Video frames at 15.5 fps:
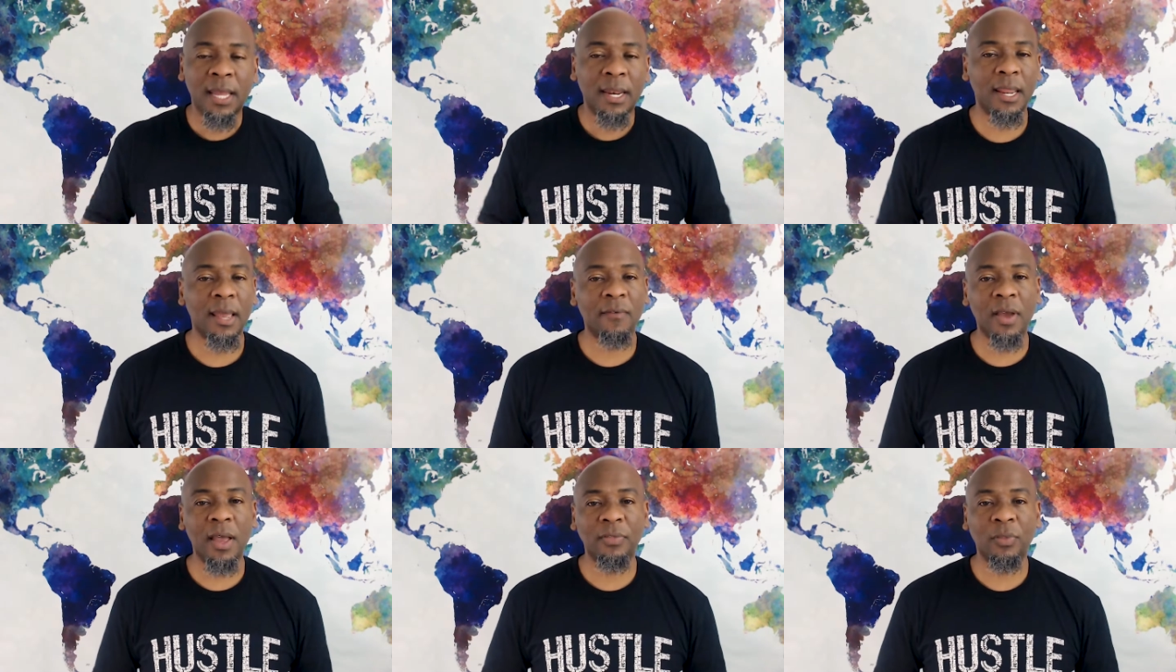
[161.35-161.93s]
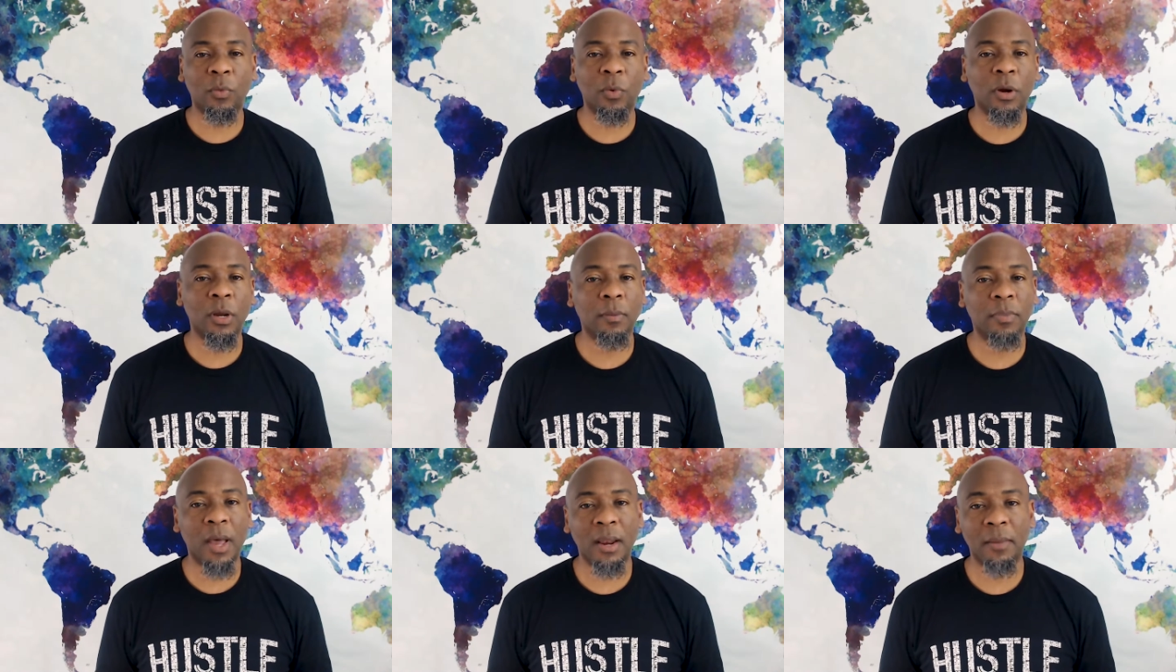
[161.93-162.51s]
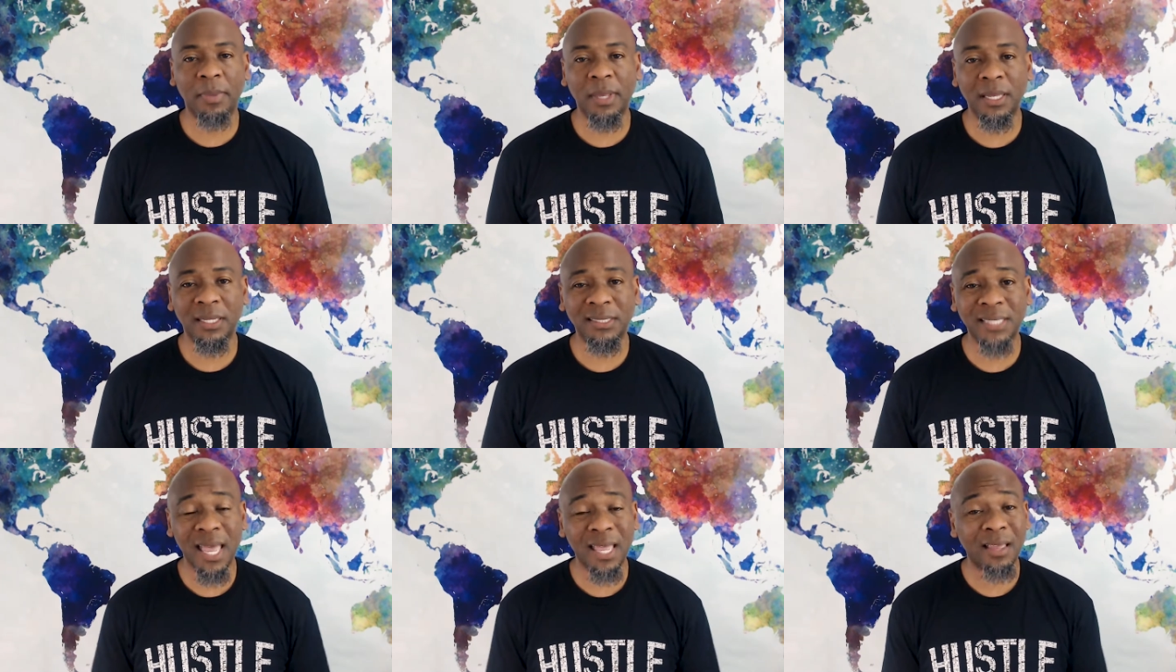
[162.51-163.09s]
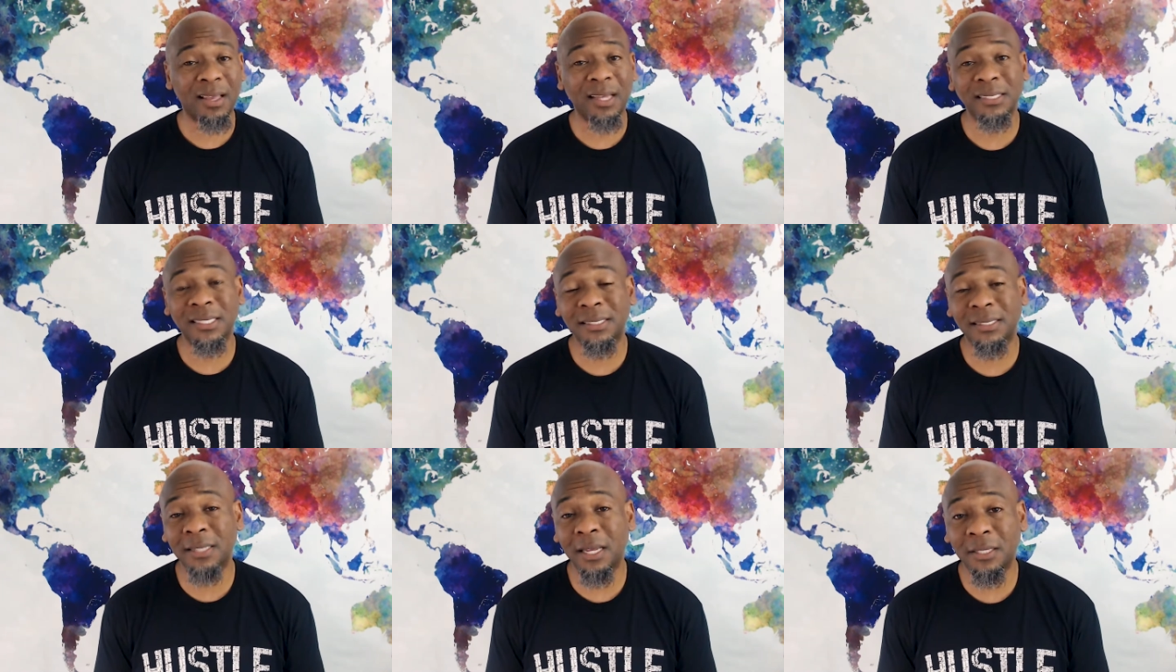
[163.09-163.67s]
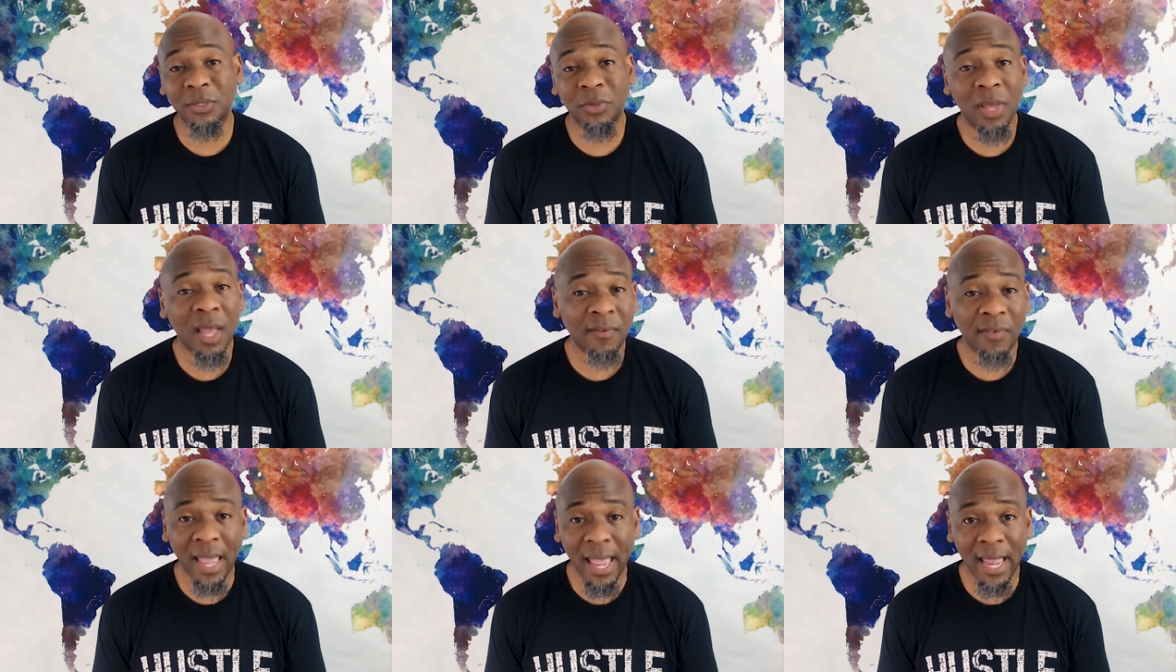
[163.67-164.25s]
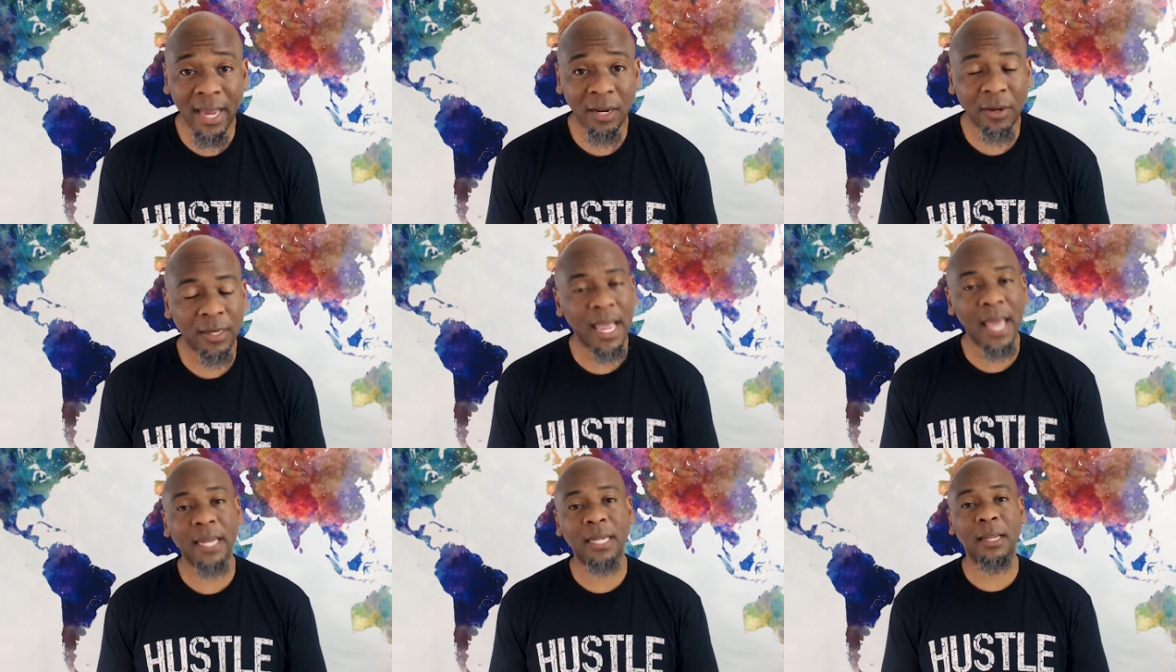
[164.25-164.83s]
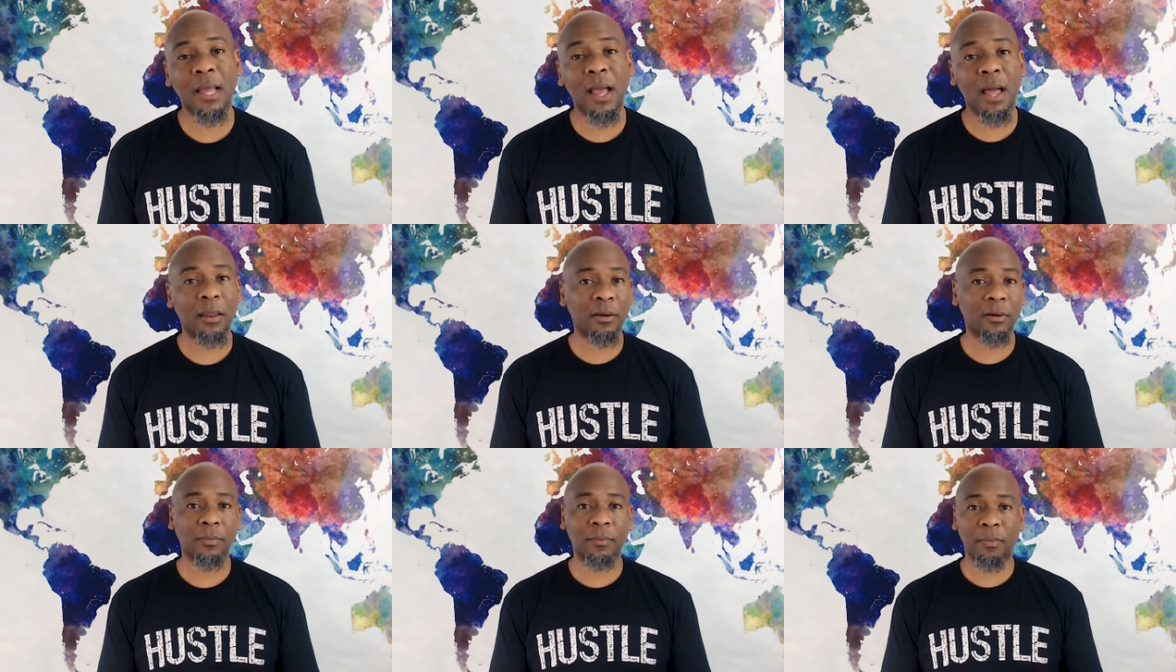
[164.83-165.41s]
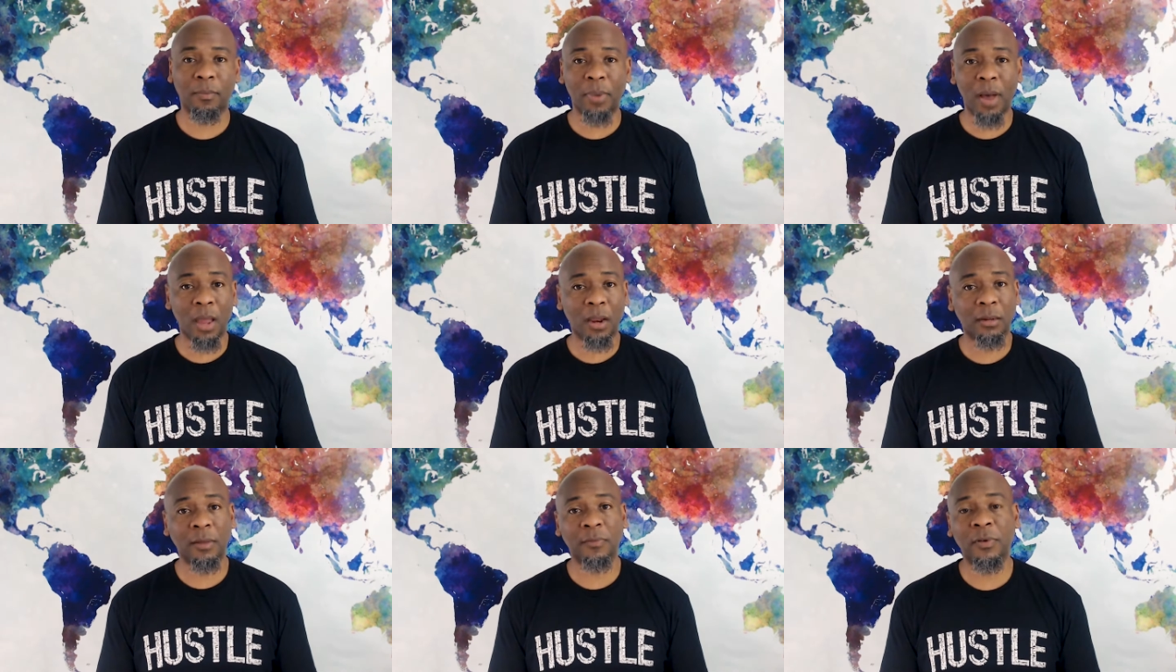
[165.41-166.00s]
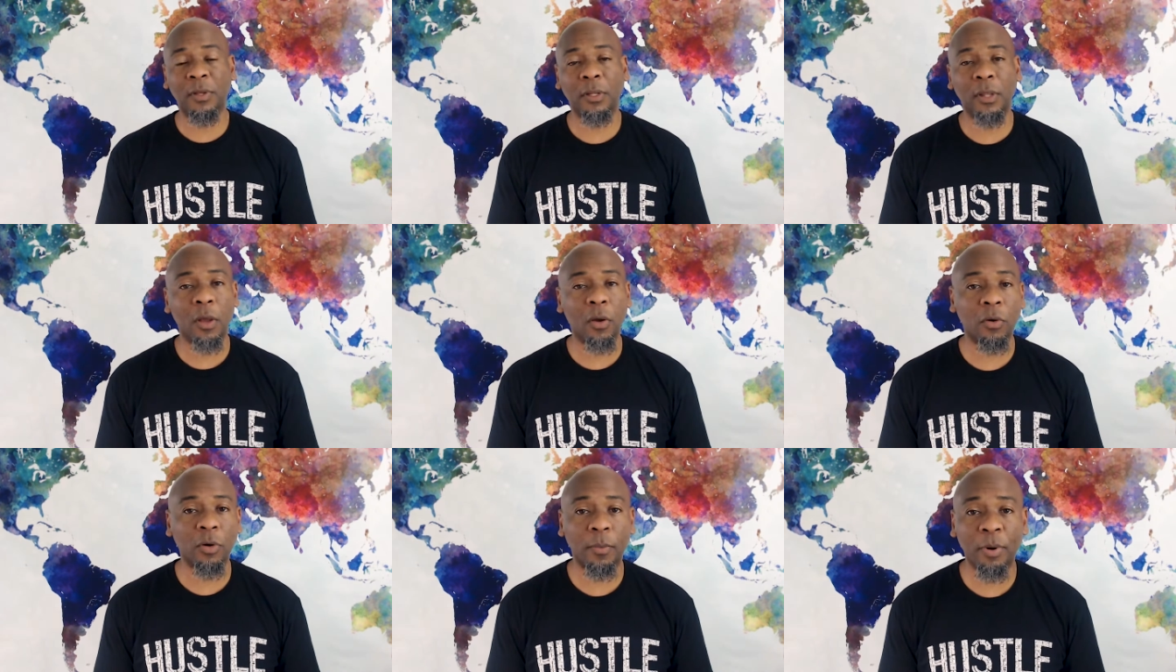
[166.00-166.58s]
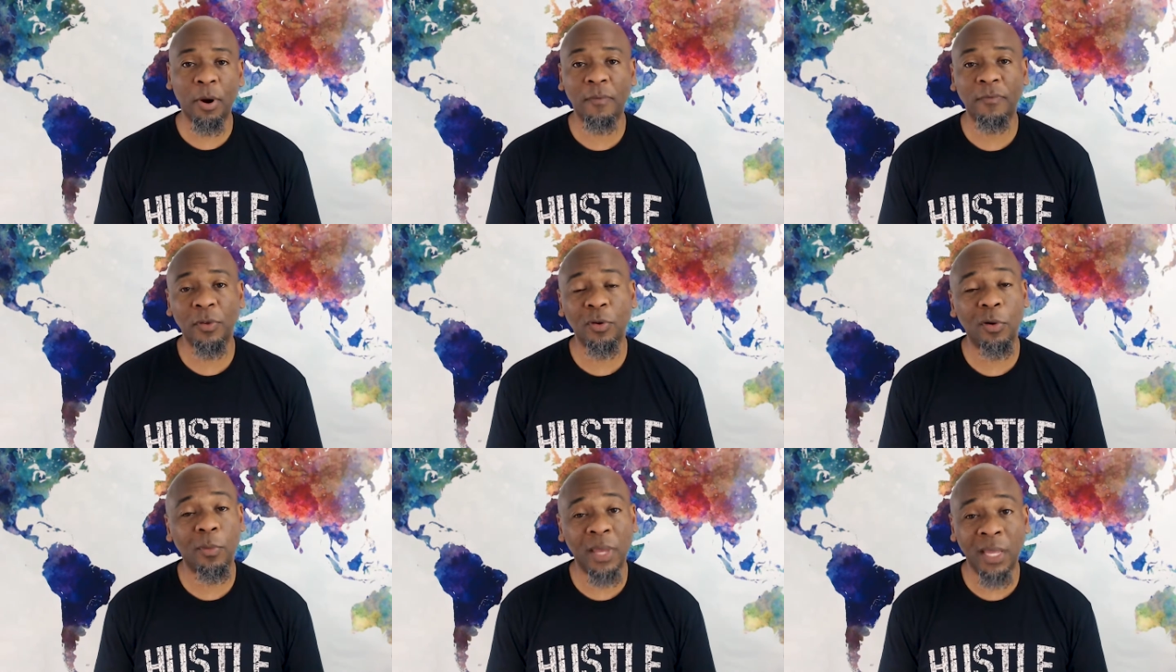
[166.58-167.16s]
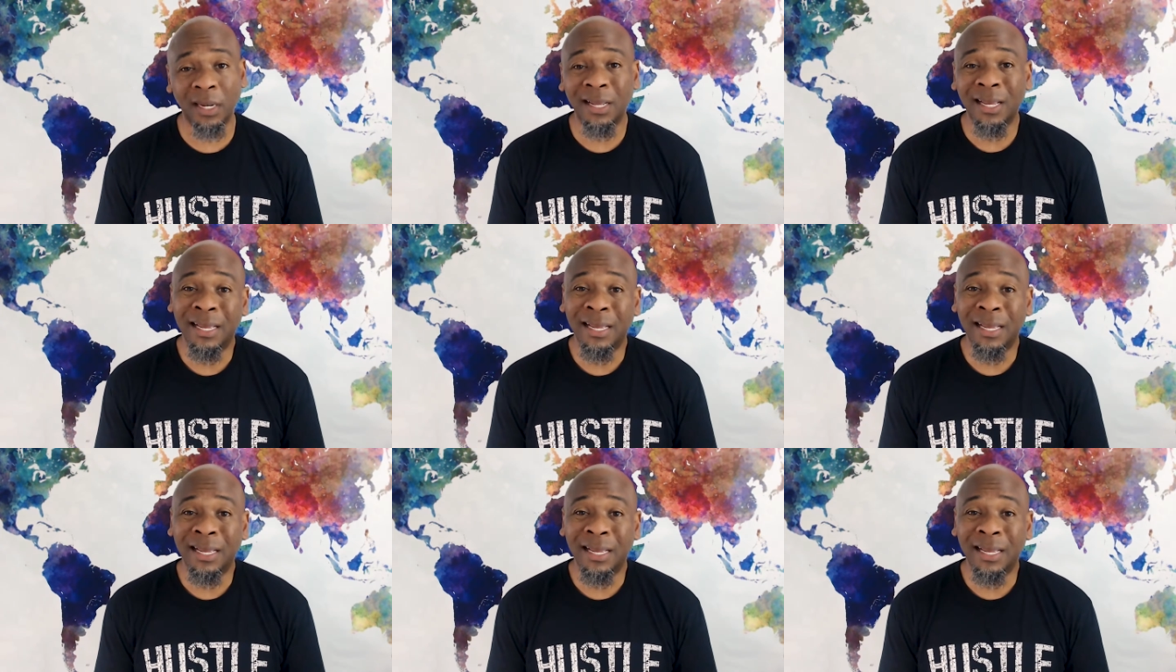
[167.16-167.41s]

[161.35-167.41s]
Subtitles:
never have to worry about it being taken, because it sucks if you have an $80 or $90 bottle of cologne or perfume and